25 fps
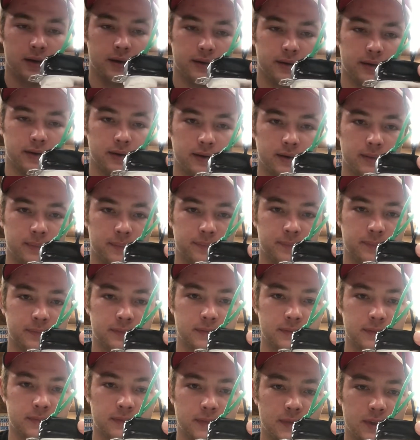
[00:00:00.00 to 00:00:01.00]

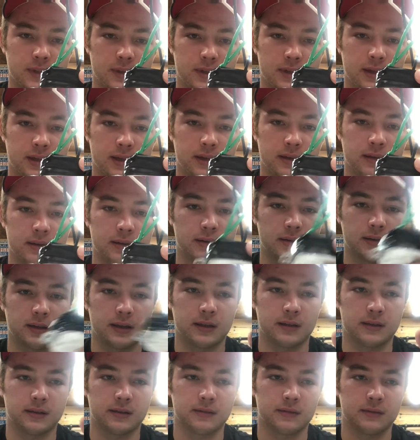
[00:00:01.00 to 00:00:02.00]
and
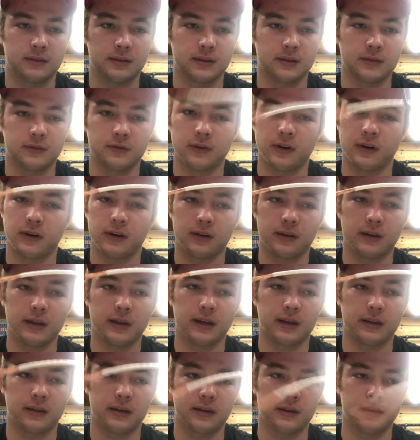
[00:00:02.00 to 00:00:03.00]
that it's very
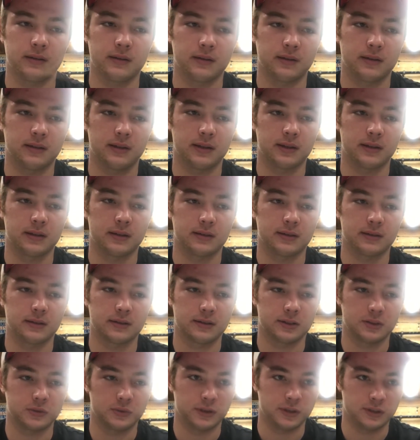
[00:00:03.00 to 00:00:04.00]
unlikely in the
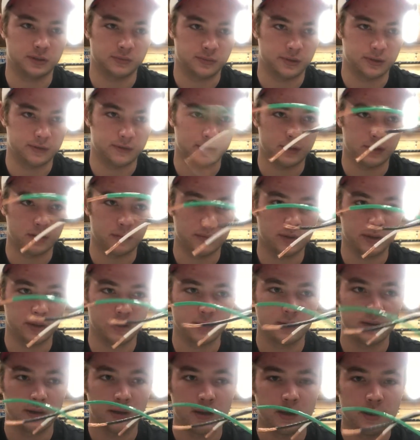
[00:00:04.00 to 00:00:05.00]
situation we have here, but
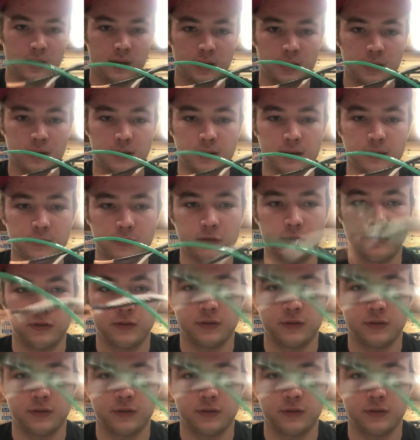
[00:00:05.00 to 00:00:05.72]
if